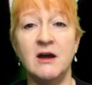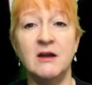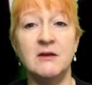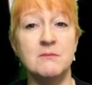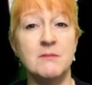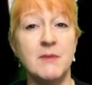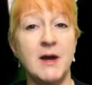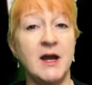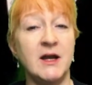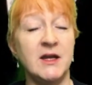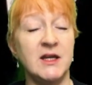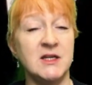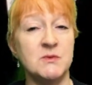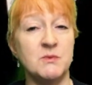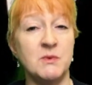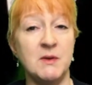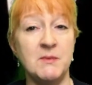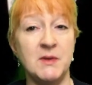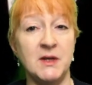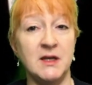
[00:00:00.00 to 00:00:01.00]
unmarried
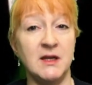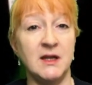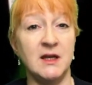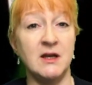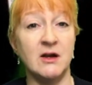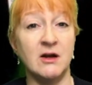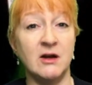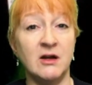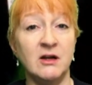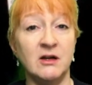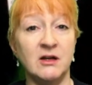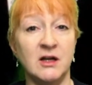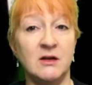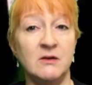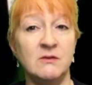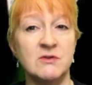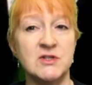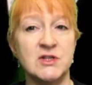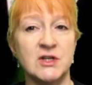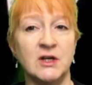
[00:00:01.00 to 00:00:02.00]
women in her
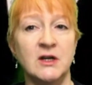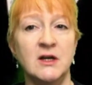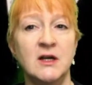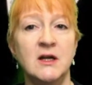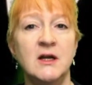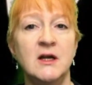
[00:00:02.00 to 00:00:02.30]
culture.